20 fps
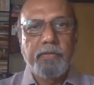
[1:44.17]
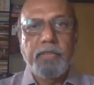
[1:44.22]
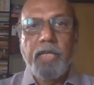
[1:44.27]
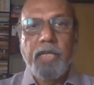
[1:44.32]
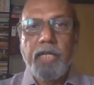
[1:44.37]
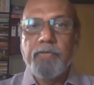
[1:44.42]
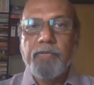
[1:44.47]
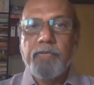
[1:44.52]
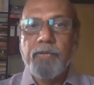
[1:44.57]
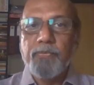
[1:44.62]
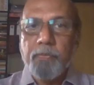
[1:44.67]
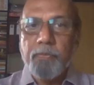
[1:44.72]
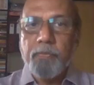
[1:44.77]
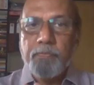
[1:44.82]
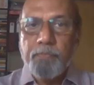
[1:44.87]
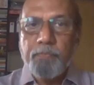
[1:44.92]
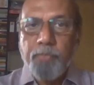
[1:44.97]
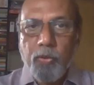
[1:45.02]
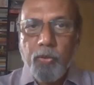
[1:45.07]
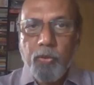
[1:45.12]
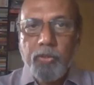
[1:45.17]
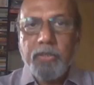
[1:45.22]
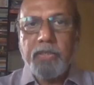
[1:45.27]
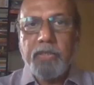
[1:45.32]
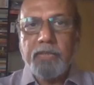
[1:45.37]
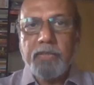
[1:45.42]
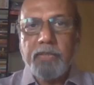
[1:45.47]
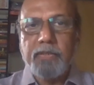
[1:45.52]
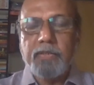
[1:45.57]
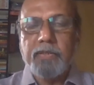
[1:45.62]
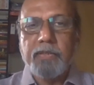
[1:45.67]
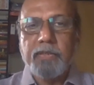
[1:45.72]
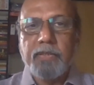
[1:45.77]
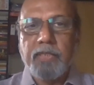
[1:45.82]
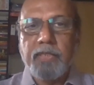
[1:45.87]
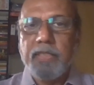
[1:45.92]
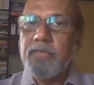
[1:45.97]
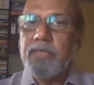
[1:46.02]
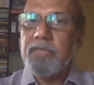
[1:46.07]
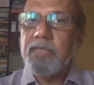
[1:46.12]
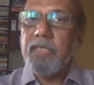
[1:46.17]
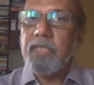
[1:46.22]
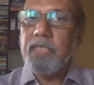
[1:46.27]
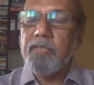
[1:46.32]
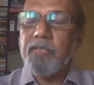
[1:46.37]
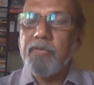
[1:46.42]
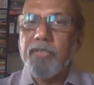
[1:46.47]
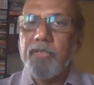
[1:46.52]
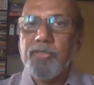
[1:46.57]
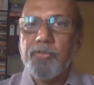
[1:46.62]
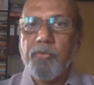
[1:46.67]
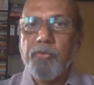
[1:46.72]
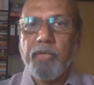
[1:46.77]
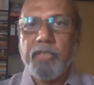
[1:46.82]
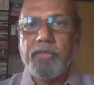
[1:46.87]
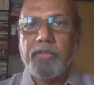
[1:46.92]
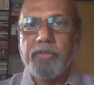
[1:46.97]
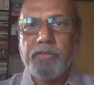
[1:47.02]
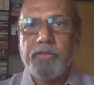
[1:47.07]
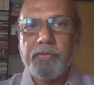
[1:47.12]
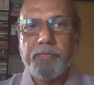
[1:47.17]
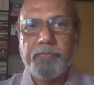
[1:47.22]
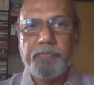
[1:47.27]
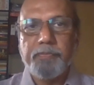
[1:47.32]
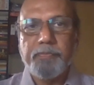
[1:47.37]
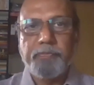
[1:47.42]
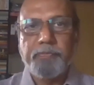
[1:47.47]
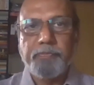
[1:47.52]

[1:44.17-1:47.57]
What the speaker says: The lever for both these is interest rates.